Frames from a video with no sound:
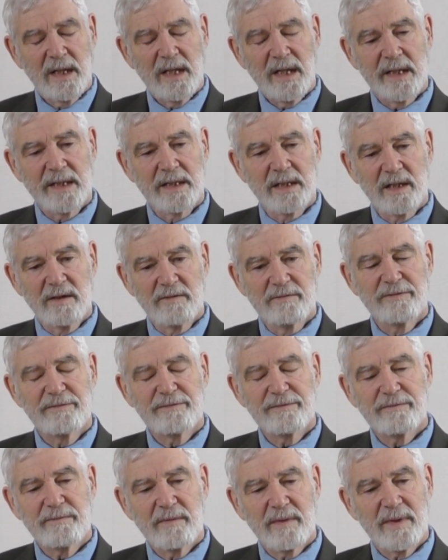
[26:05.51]
and
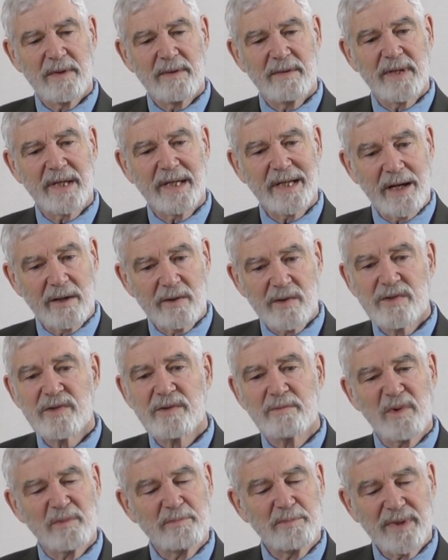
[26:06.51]
love the
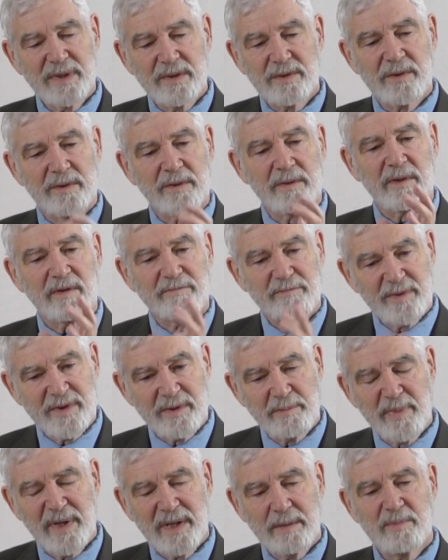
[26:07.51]
charism of Peter, of the
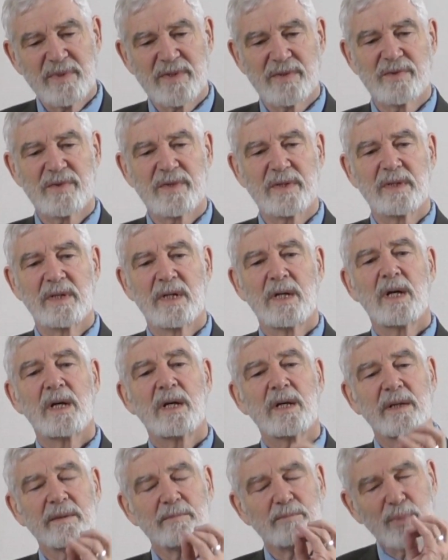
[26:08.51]
papacy,
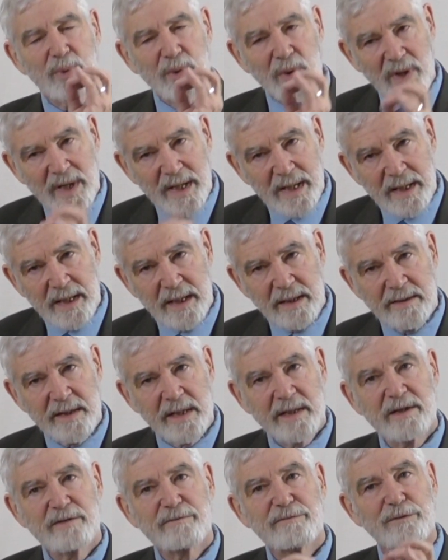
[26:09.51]
and pray
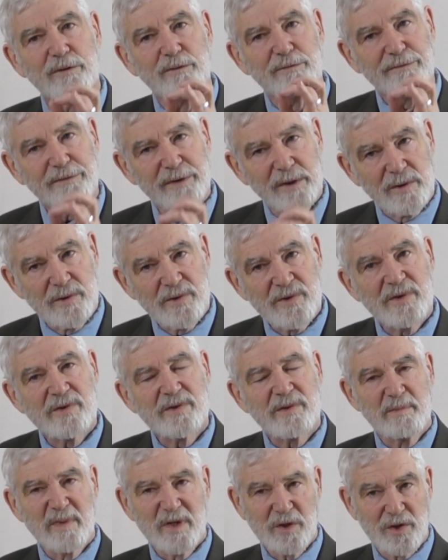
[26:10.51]
that it fulfills
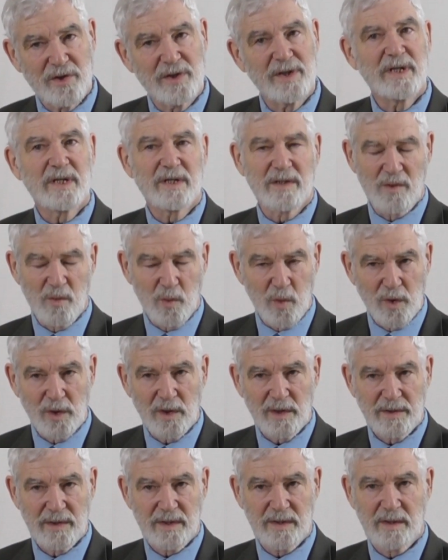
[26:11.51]
its mission in the
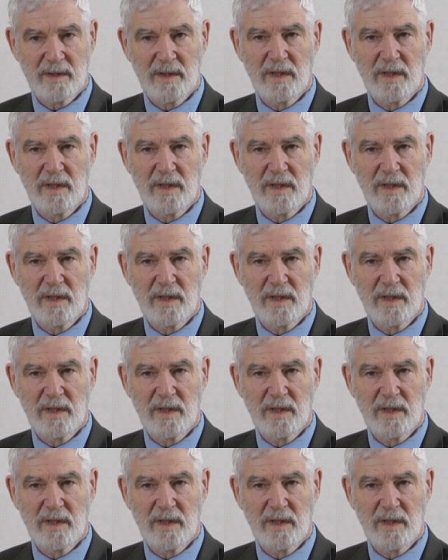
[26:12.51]
world.